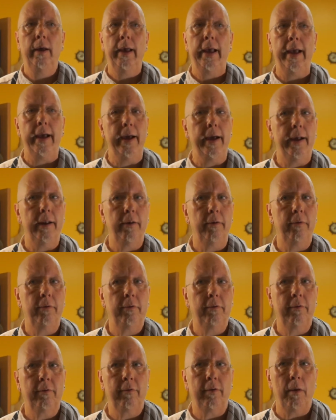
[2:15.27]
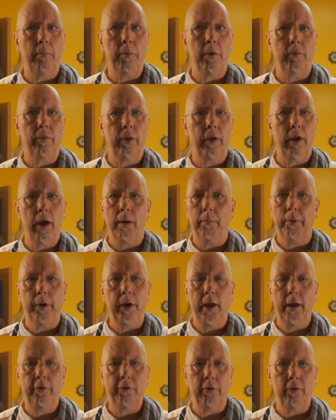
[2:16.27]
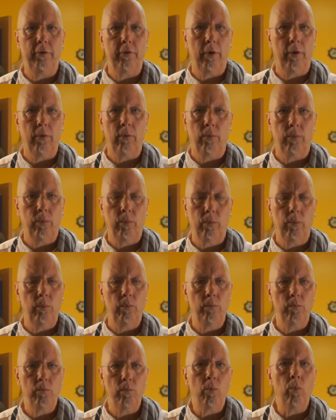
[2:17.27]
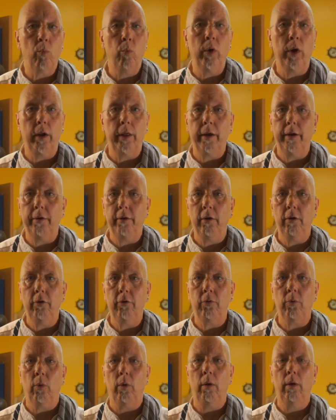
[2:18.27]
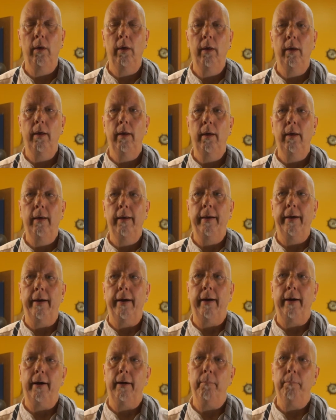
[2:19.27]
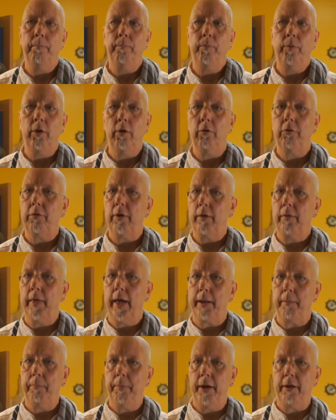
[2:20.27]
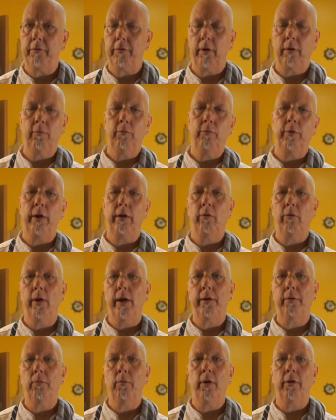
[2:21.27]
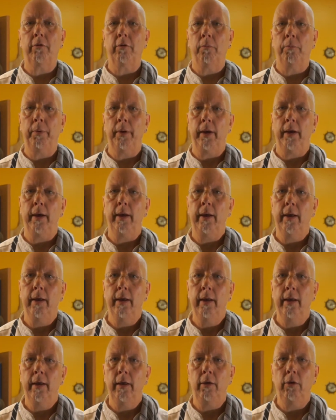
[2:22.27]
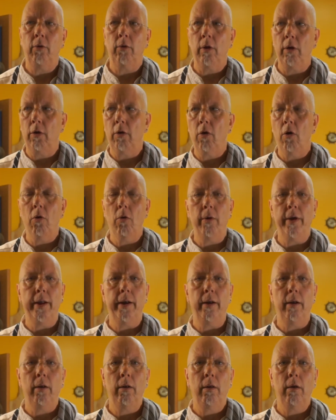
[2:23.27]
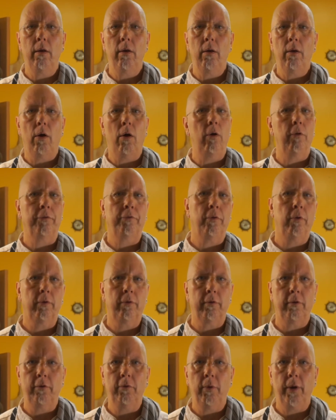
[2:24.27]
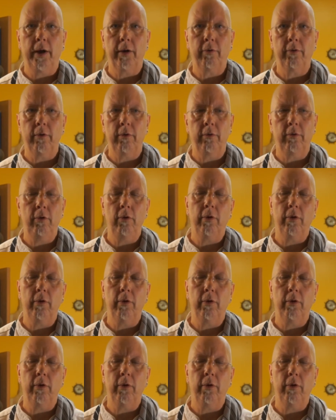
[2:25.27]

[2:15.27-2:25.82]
And some of the combinations are really unusual. Using that basic vinaigrette recipe, you can go in all sorts of directions.